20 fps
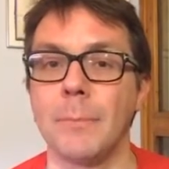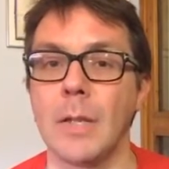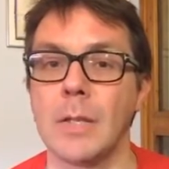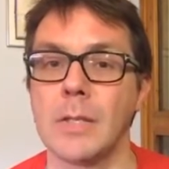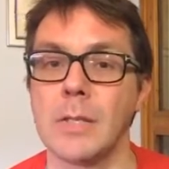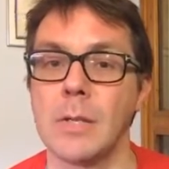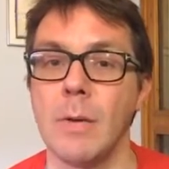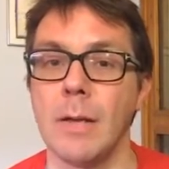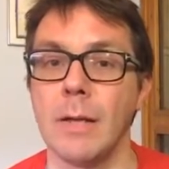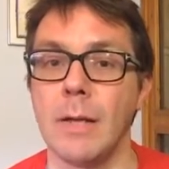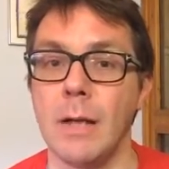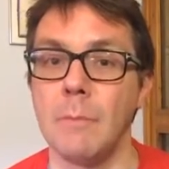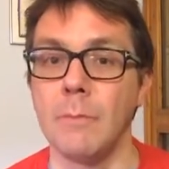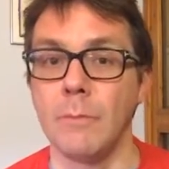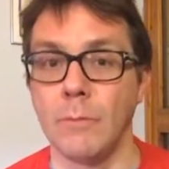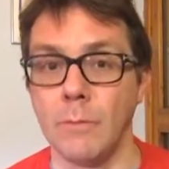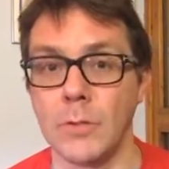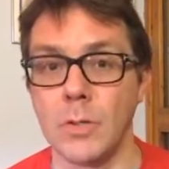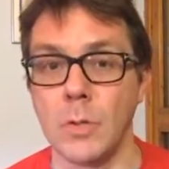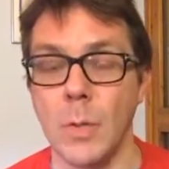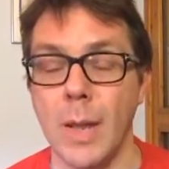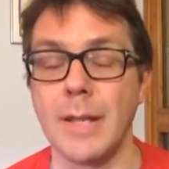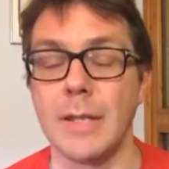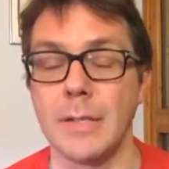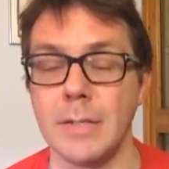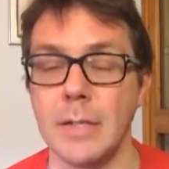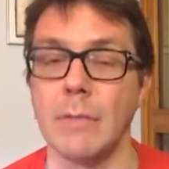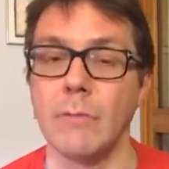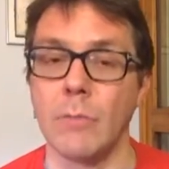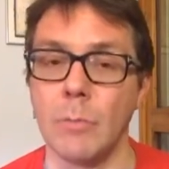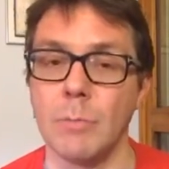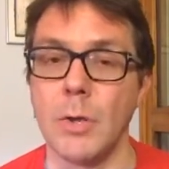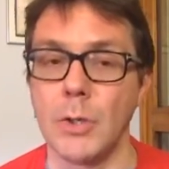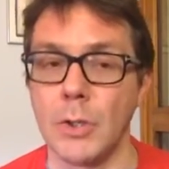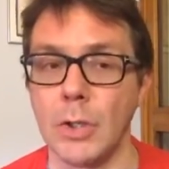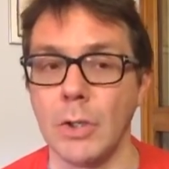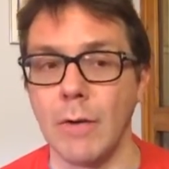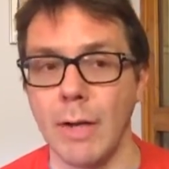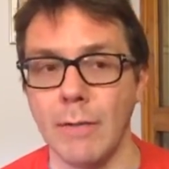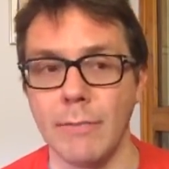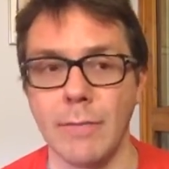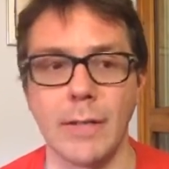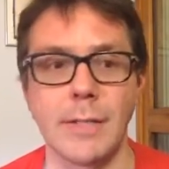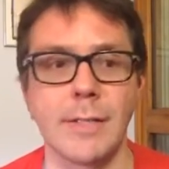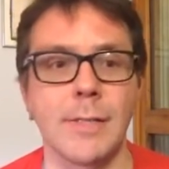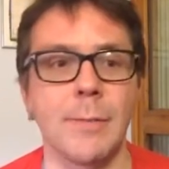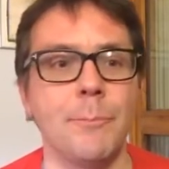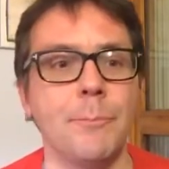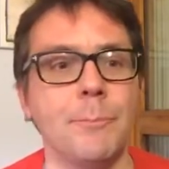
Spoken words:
So I come to editing from motion graphics.